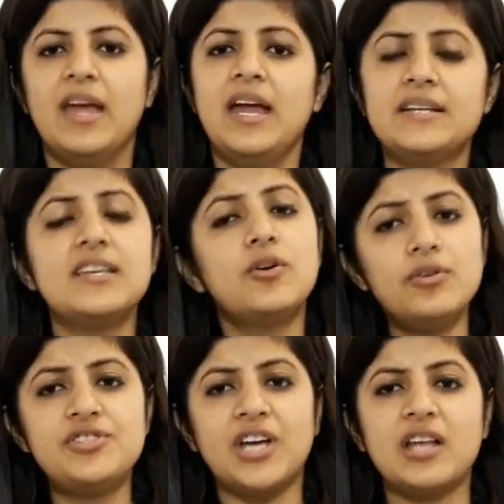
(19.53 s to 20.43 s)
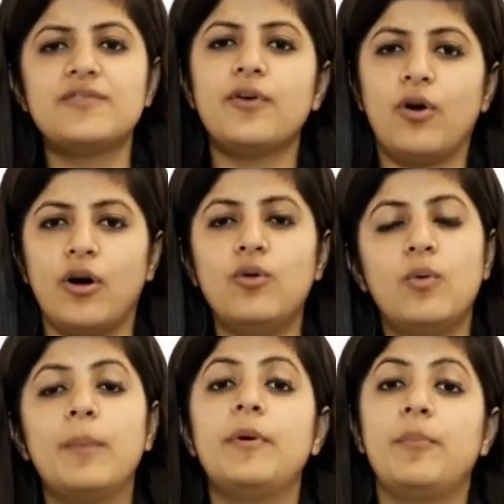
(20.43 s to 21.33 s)
It's a good chance for all who
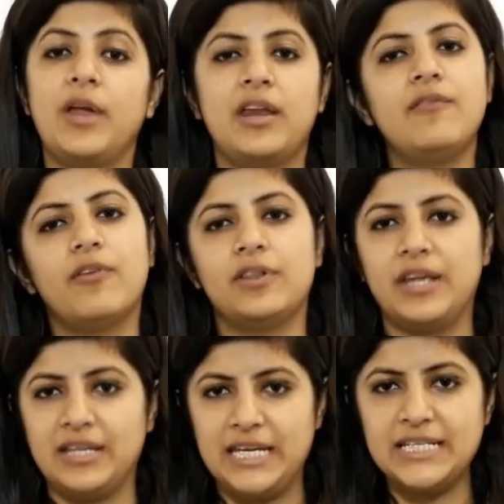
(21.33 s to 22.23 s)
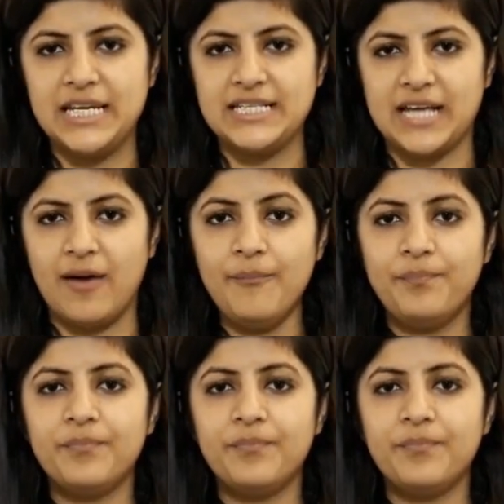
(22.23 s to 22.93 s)
are preparing for the NEET exam.